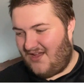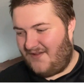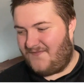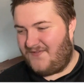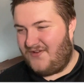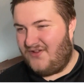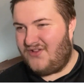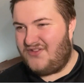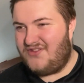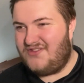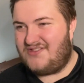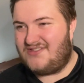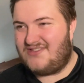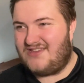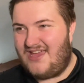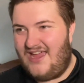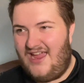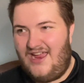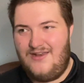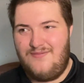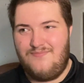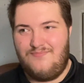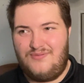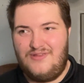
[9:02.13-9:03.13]
feel like this
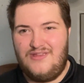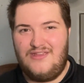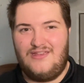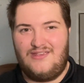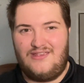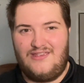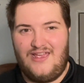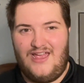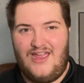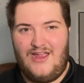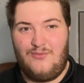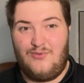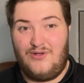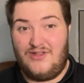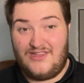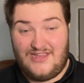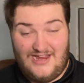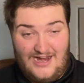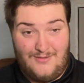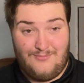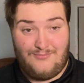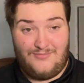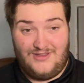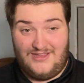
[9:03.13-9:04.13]
can be a game where
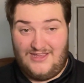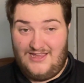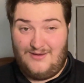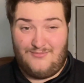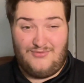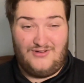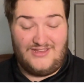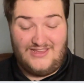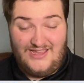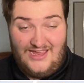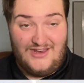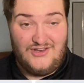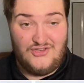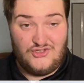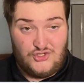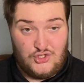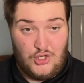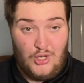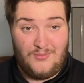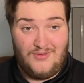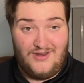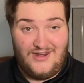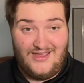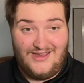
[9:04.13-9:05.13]
Canberra can
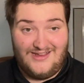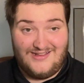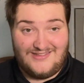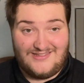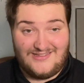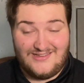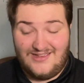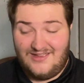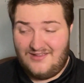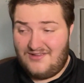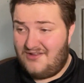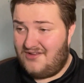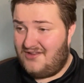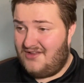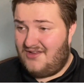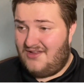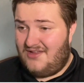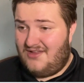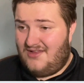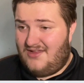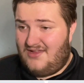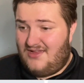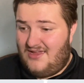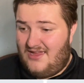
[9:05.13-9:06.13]
dominate
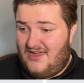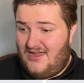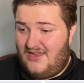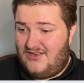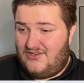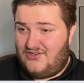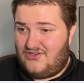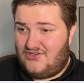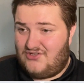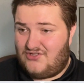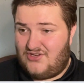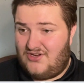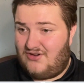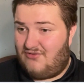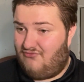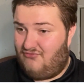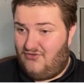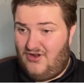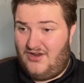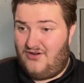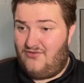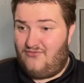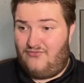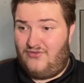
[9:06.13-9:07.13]
and just like
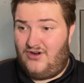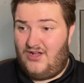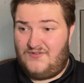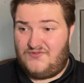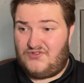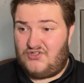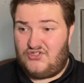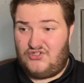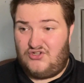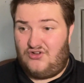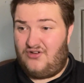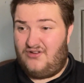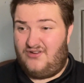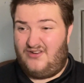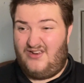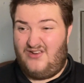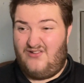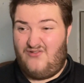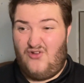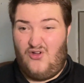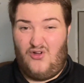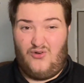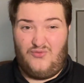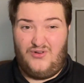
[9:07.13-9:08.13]
run roughshod and
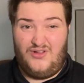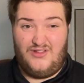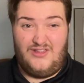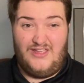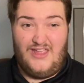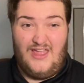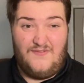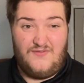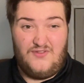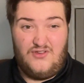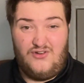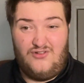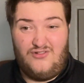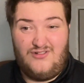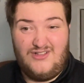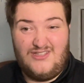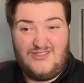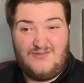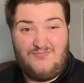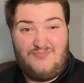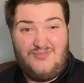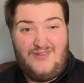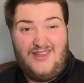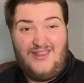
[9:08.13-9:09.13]
not really have the Knights
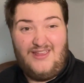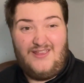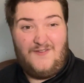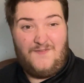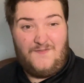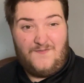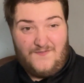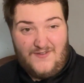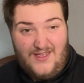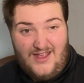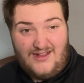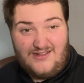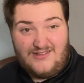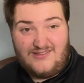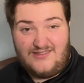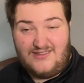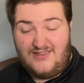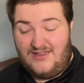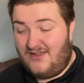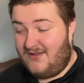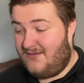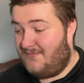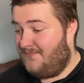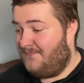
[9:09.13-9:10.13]
being a
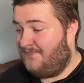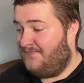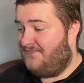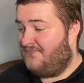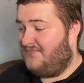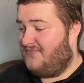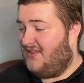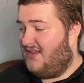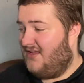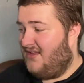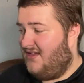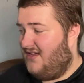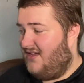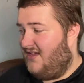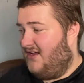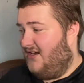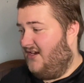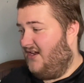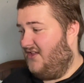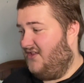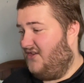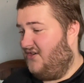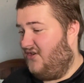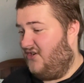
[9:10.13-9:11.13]
factor. I
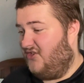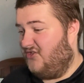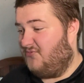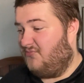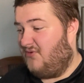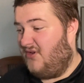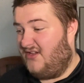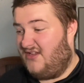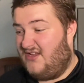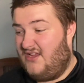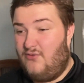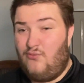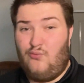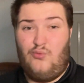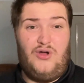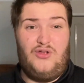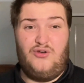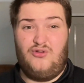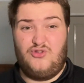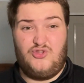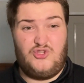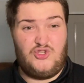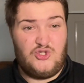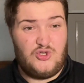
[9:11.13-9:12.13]
know the Knights might get 1
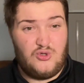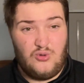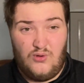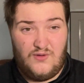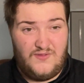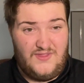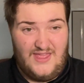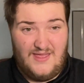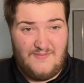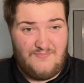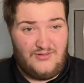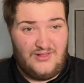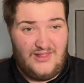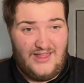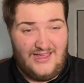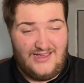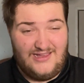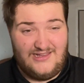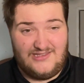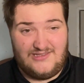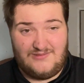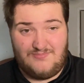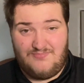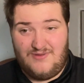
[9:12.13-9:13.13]
or 2 of their
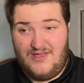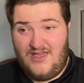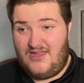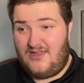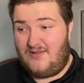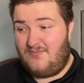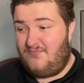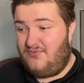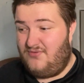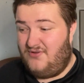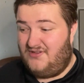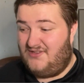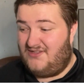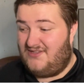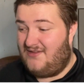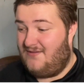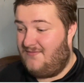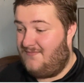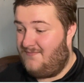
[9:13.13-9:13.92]
players back, but